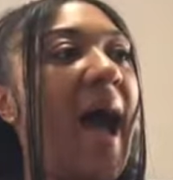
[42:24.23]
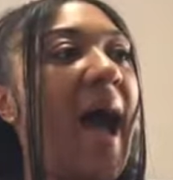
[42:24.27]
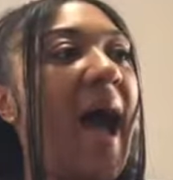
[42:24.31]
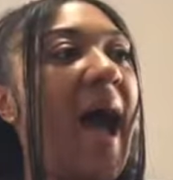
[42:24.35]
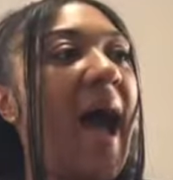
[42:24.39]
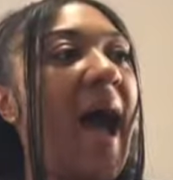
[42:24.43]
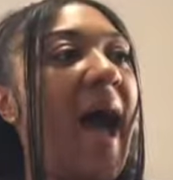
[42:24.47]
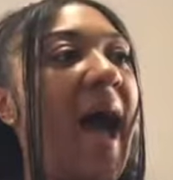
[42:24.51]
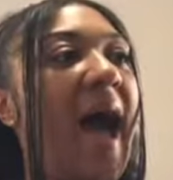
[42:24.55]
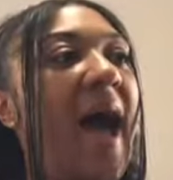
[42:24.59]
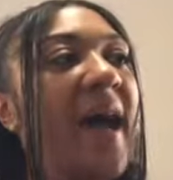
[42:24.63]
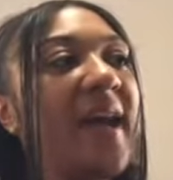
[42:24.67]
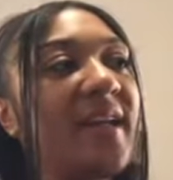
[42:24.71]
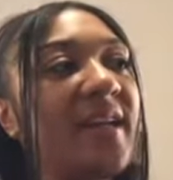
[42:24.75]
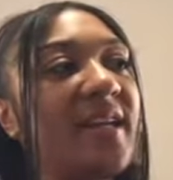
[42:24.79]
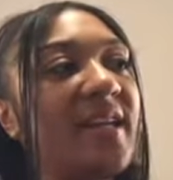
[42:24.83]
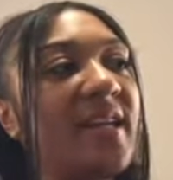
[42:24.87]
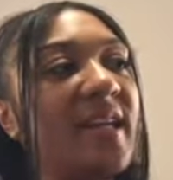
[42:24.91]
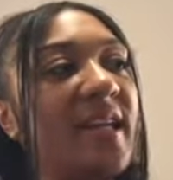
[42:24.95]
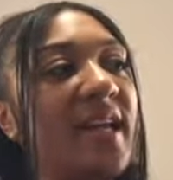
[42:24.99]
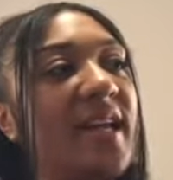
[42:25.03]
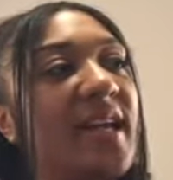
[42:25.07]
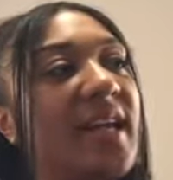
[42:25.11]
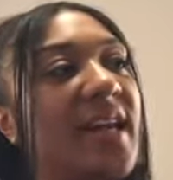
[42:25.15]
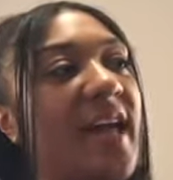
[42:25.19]
I
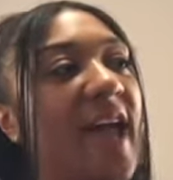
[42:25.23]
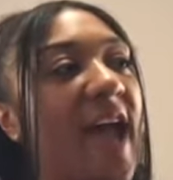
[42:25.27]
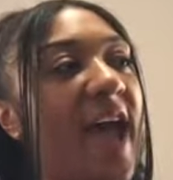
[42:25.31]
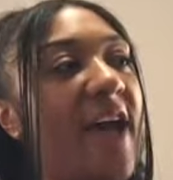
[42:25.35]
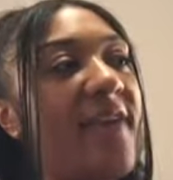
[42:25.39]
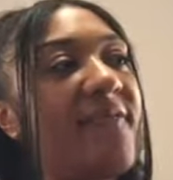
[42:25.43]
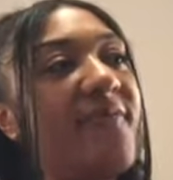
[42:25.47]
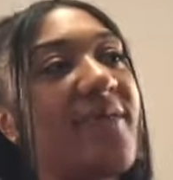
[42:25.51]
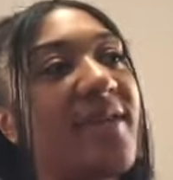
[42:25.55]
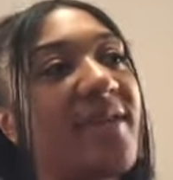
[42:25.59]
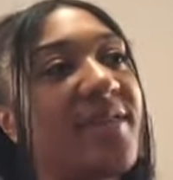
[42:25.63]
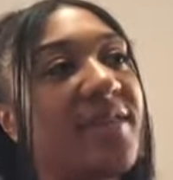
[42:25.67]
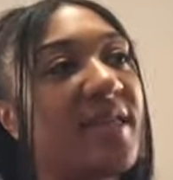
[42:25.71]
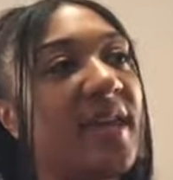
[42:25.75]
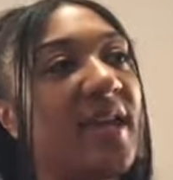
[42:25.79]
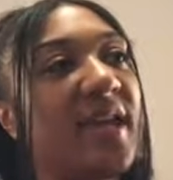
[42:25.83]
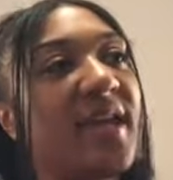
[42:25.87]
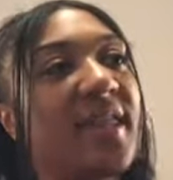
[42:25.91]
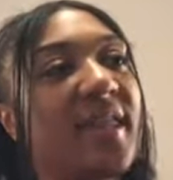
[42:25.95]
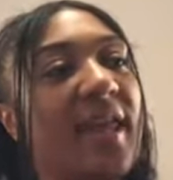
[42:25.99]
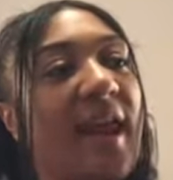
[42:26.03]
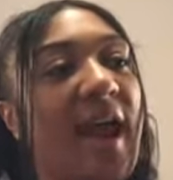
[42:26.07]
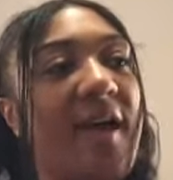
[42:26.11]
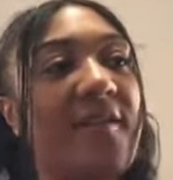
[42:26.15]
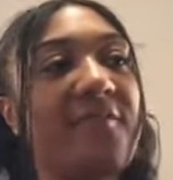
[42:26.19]
did everything
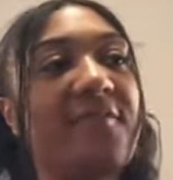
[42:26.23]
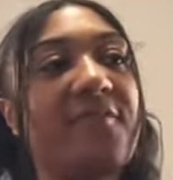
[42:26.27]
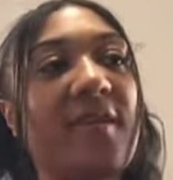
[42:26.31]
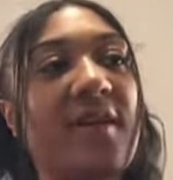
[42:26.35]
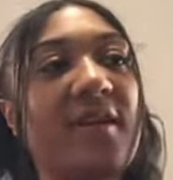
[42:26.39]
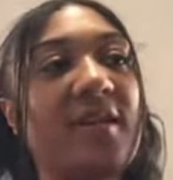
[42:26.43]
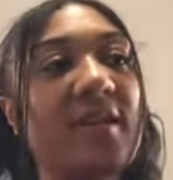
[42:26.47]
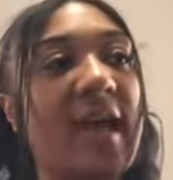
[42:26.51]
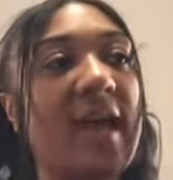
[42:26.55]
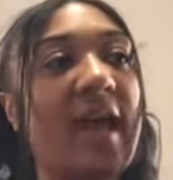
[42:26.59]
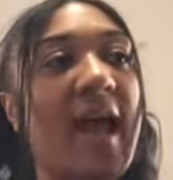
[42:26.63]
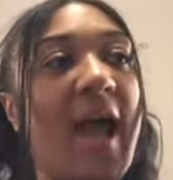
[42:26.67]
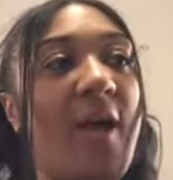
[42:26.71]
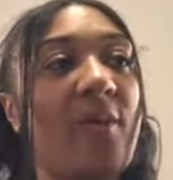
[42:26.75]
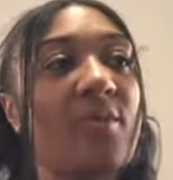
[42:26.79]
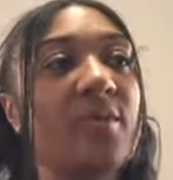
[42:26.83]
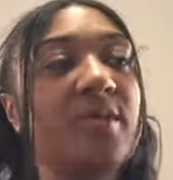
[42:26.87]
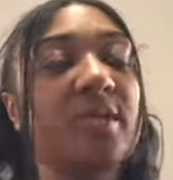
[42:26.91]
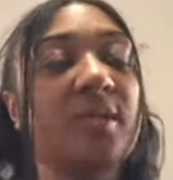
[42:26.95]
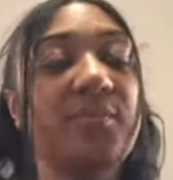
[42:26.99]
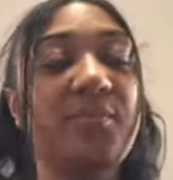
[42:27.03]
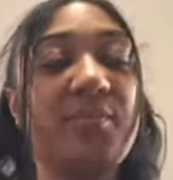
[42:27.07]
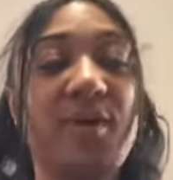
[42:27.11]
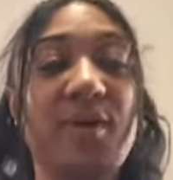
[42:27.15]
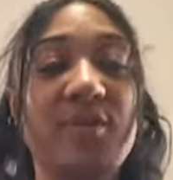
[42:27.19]
that I felt like I was
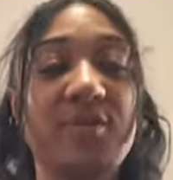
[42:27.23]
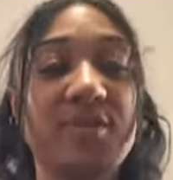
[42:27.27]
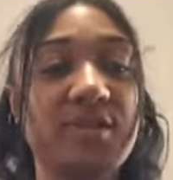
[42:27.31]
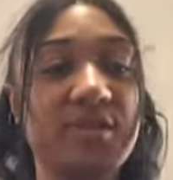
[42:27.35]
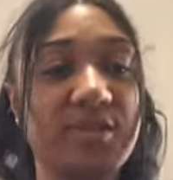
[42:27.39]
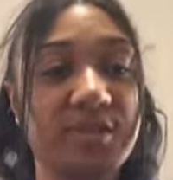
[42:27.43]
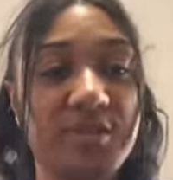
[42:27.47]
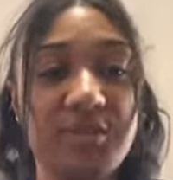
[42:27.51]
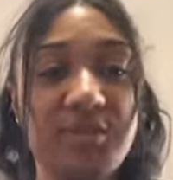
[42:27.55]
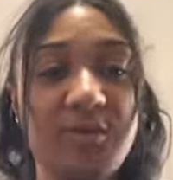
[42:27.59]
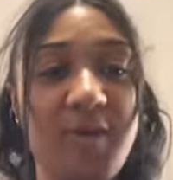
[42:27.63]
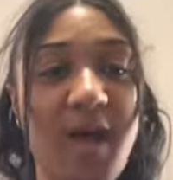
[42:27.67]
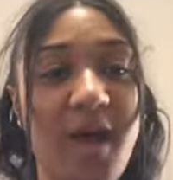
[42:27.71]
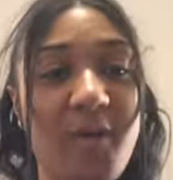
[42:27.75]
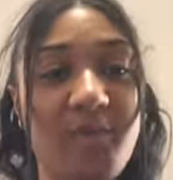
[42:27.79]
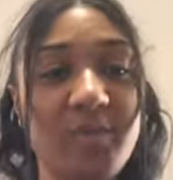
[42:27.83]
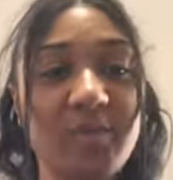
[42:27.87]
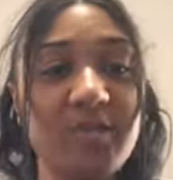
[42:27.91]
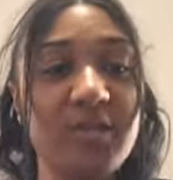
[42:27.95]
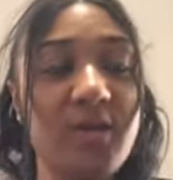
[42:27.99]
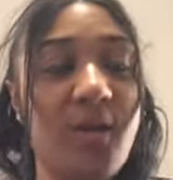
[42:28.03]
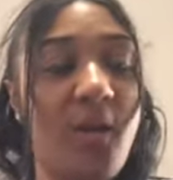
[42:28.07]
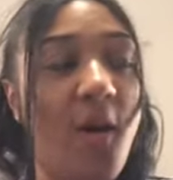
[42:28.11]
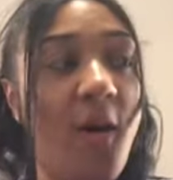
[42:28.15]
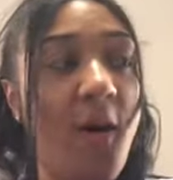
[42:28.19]
supposed to do. I
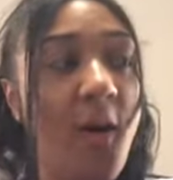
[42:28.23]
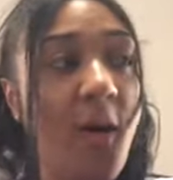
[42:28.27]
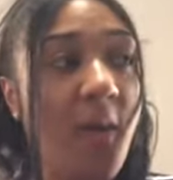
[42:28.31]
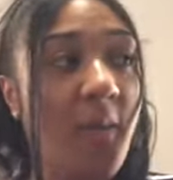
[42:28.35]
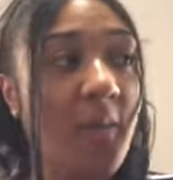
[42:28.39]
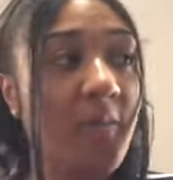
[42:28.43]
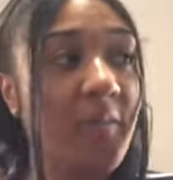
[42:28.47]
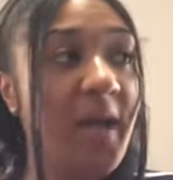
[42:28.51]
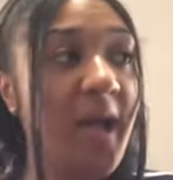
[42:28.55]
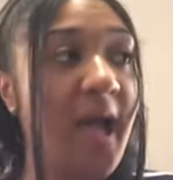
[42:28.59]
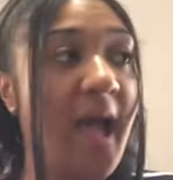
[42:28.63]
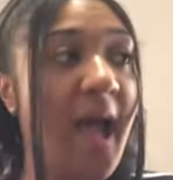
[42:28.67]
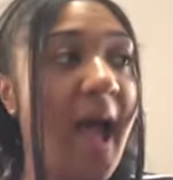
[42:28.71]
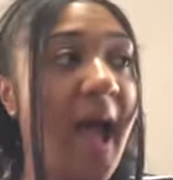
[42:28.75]
was calm.